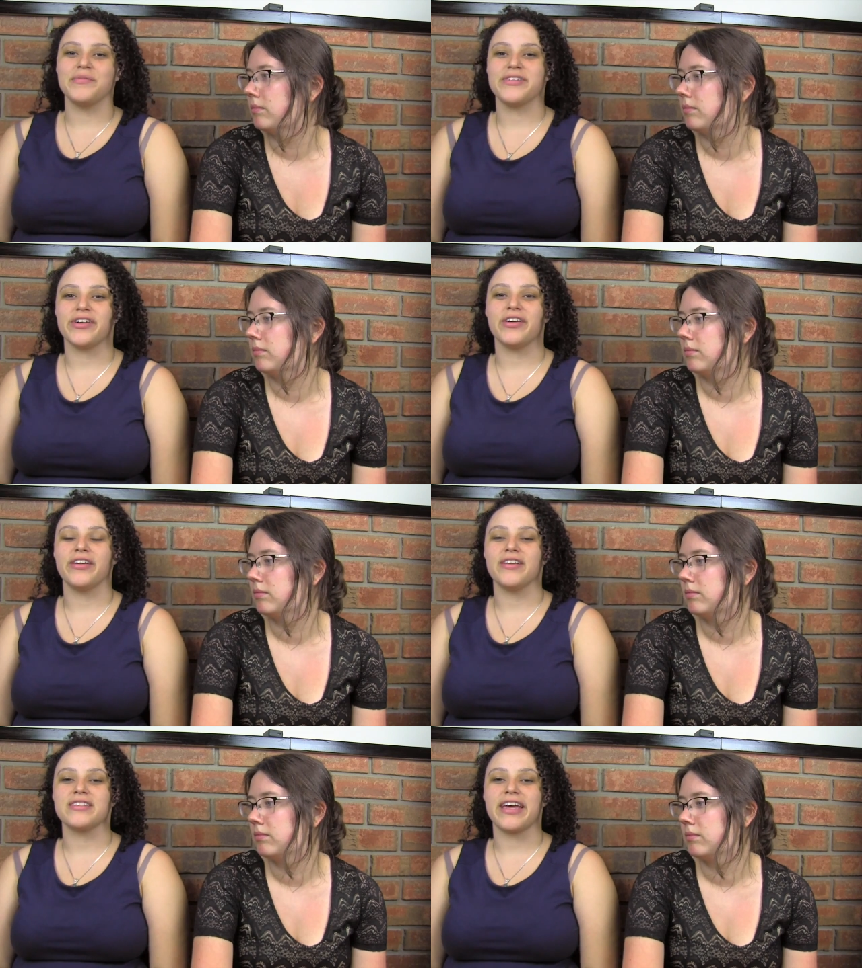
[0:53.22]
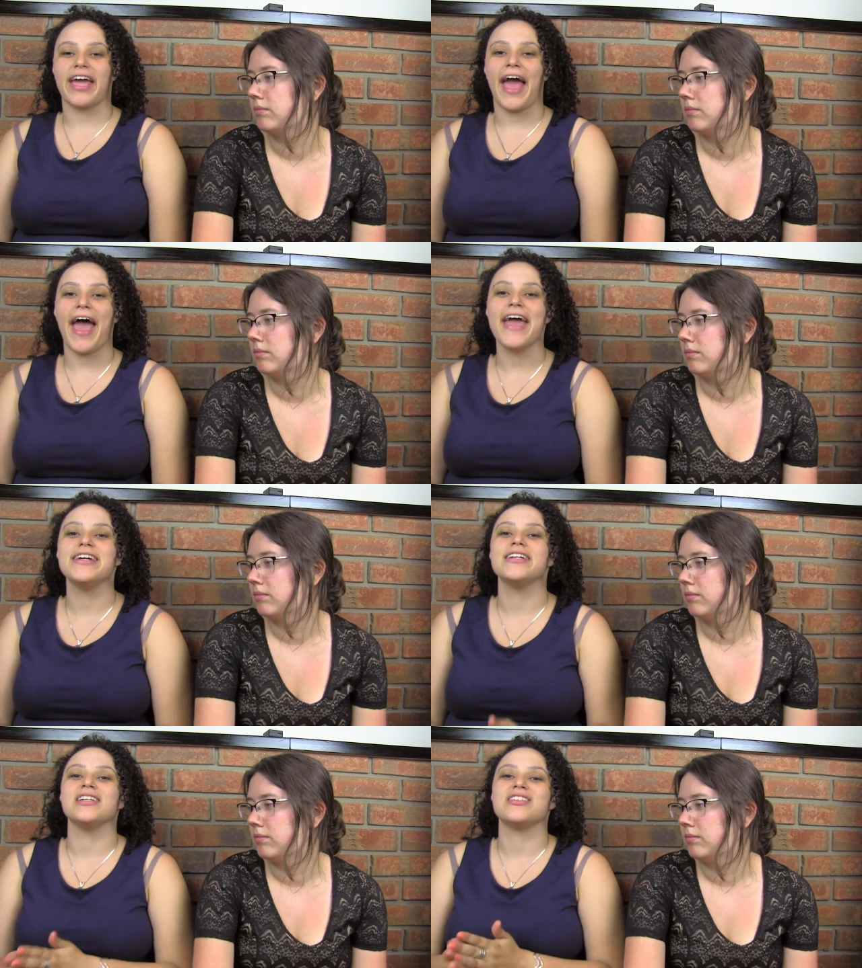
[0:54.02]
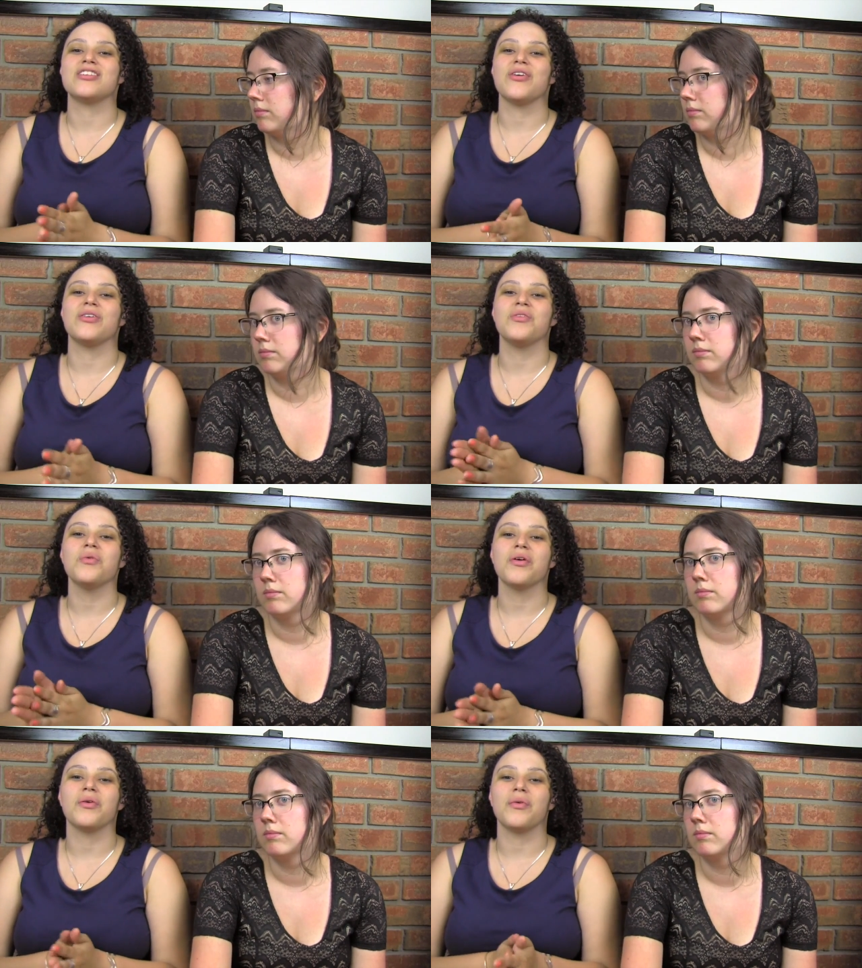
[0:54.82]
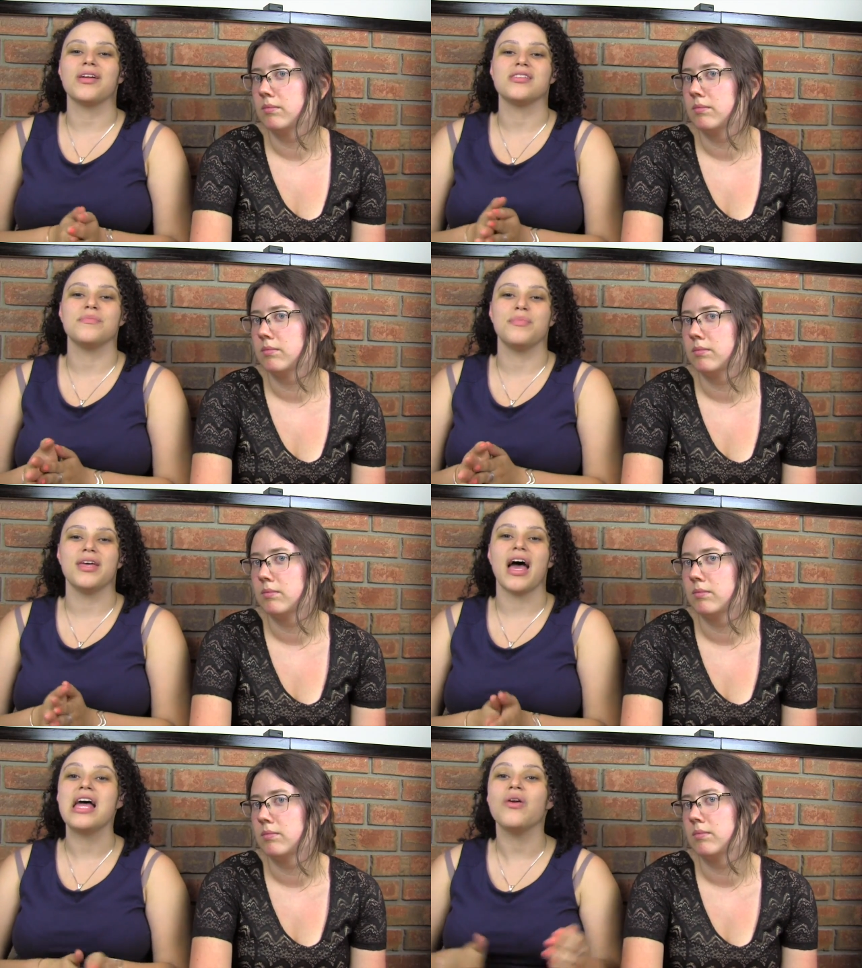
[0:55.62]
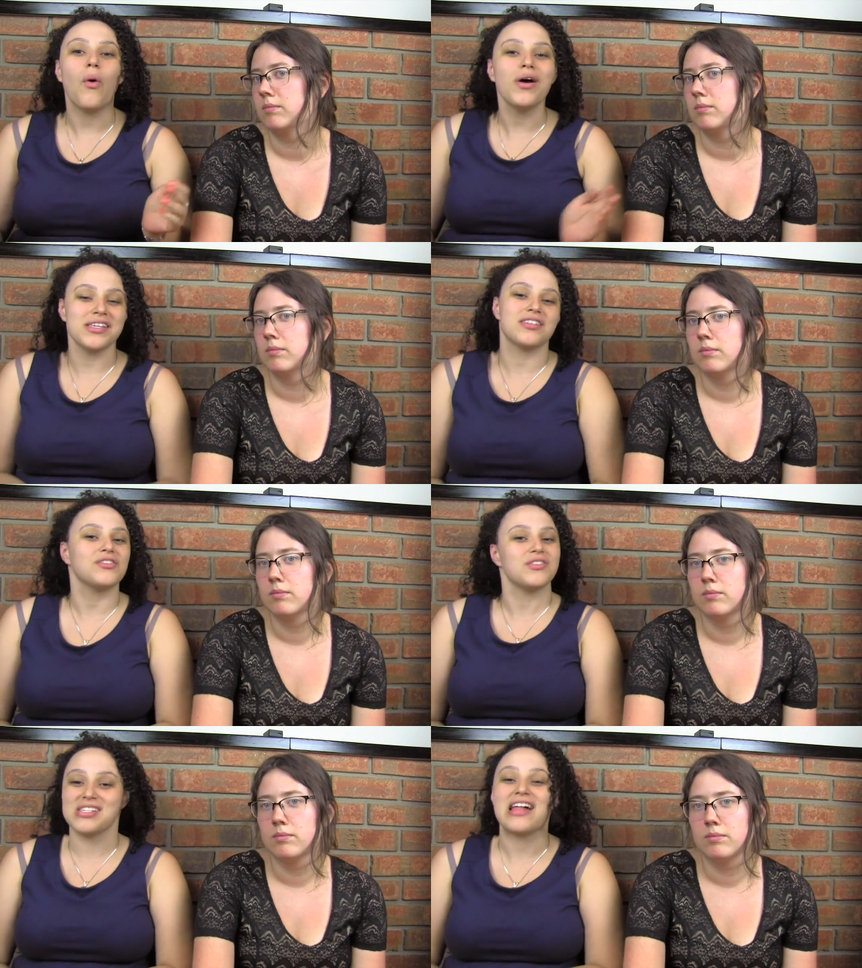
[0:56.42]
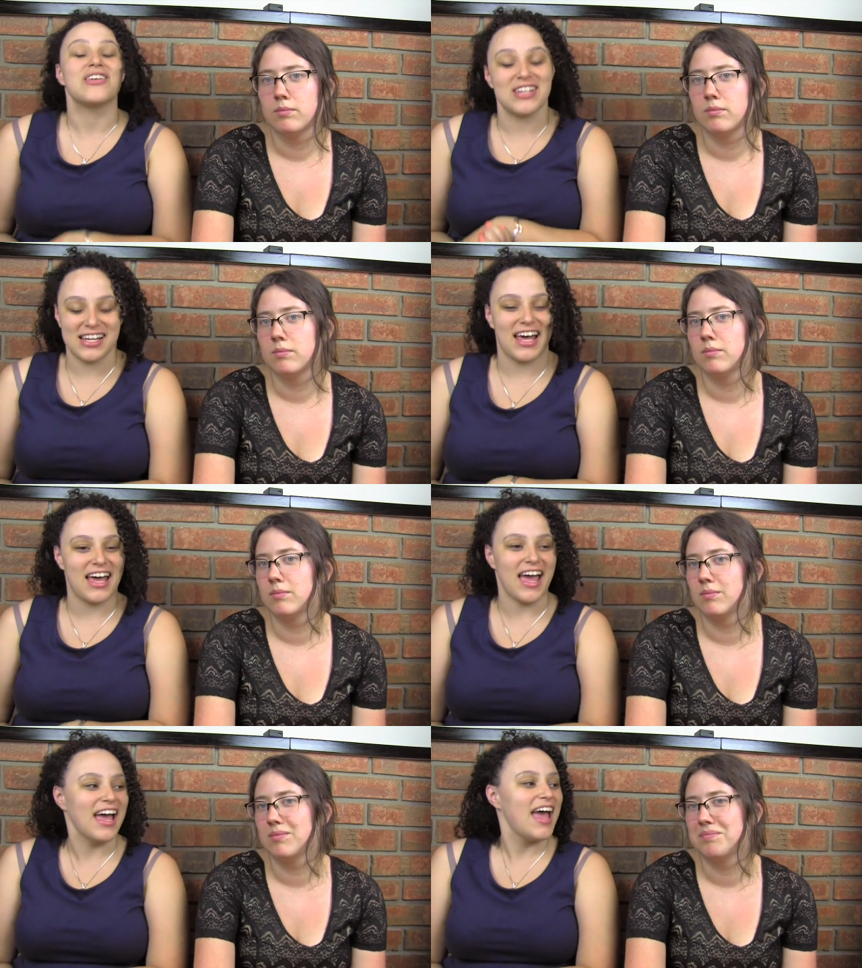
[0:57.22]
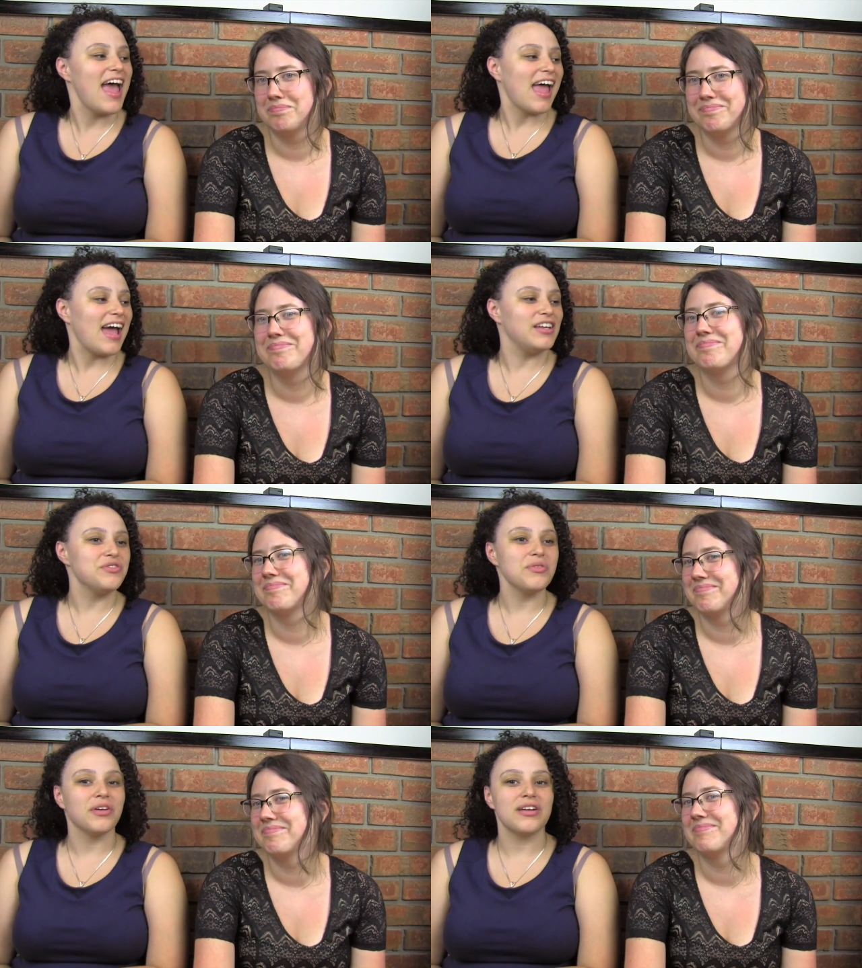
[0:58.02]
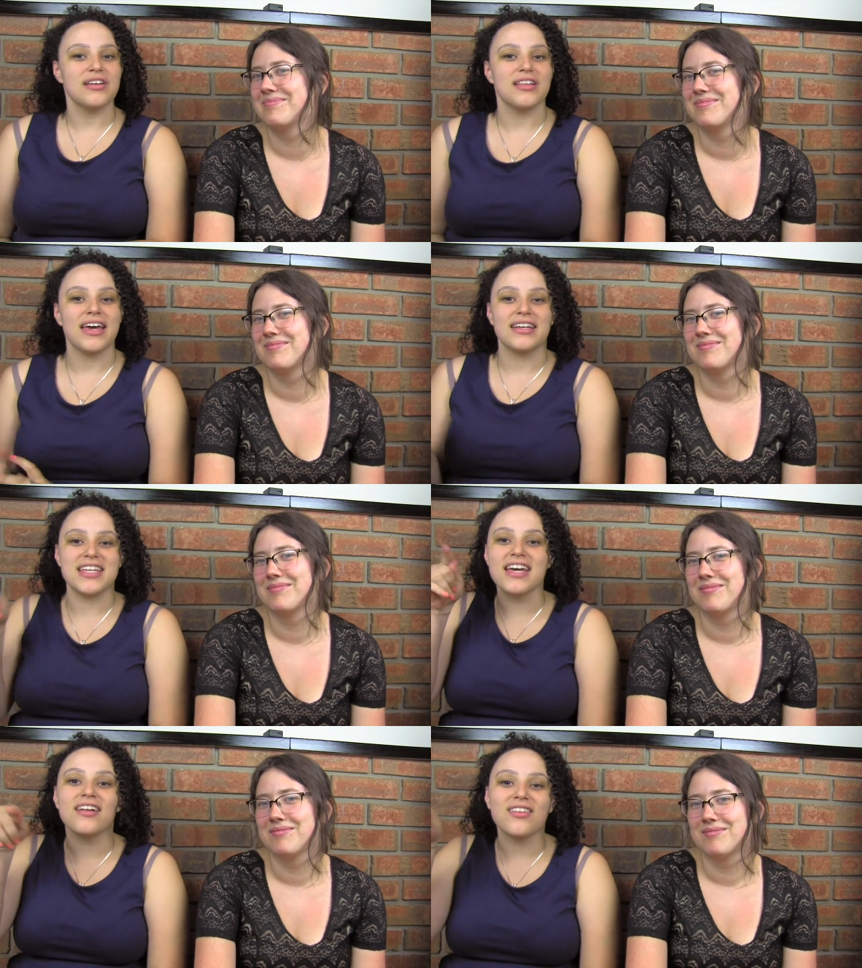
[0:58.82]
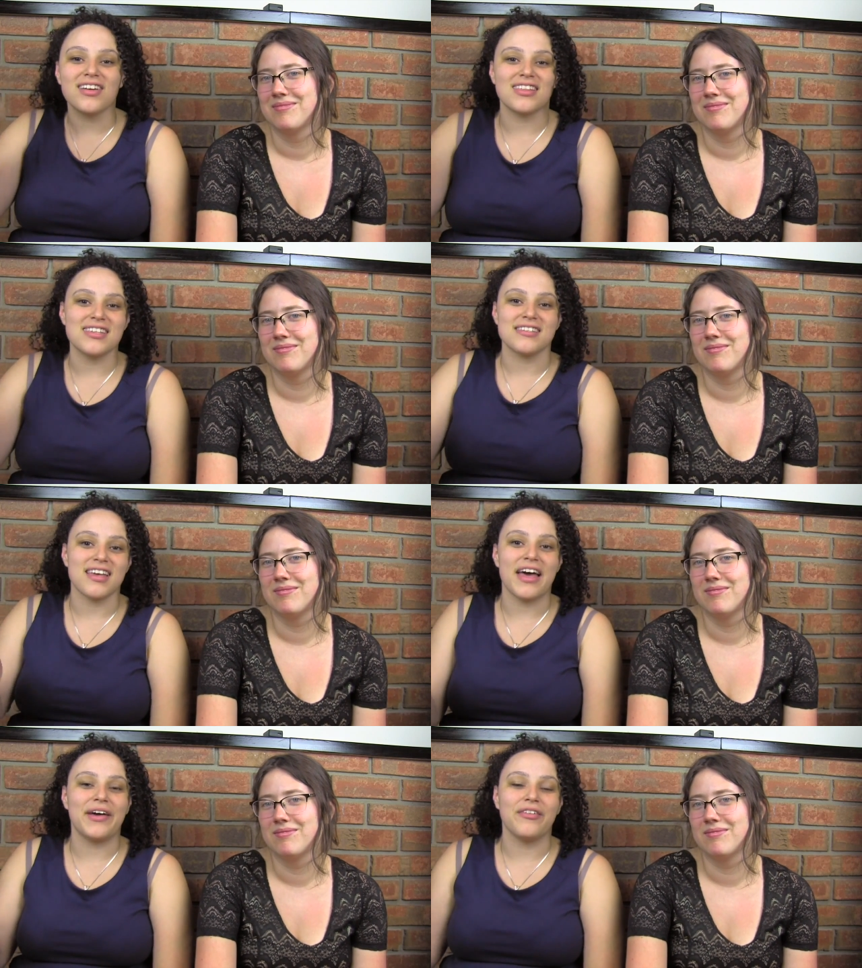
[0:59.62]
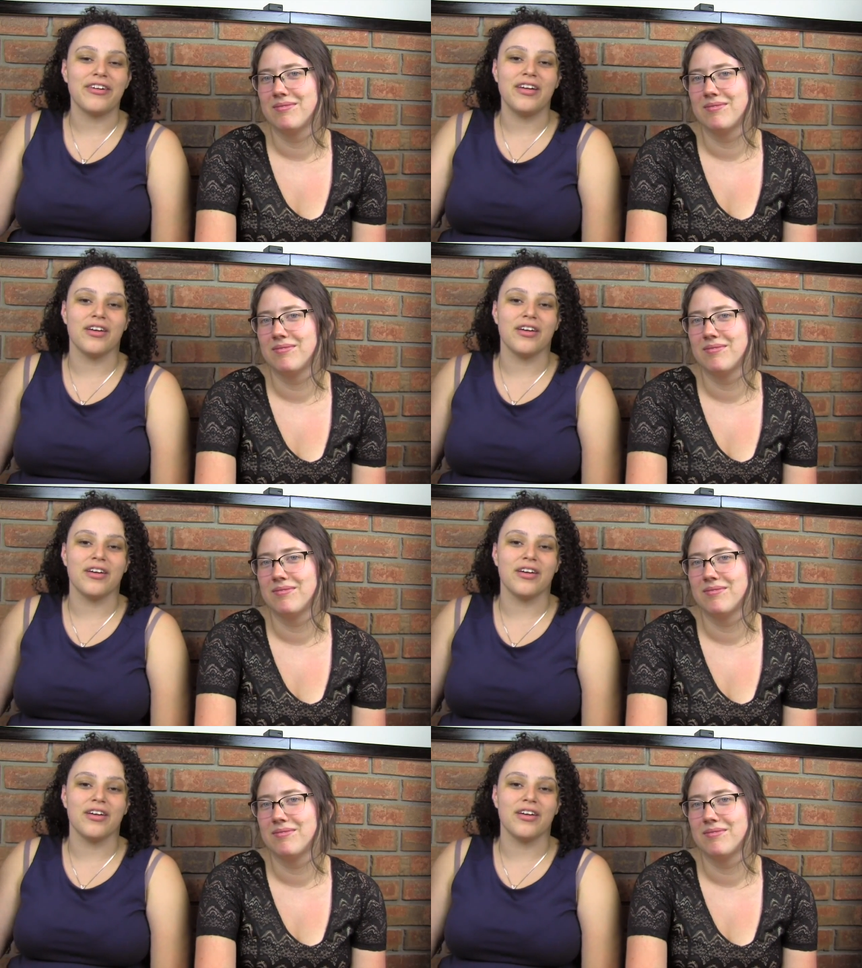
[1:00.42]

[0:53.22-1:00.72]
Speaker 1: comes to her and is like, hey, so you are going to be an oyster seller today, and you're gonna, like, take a look at this guy over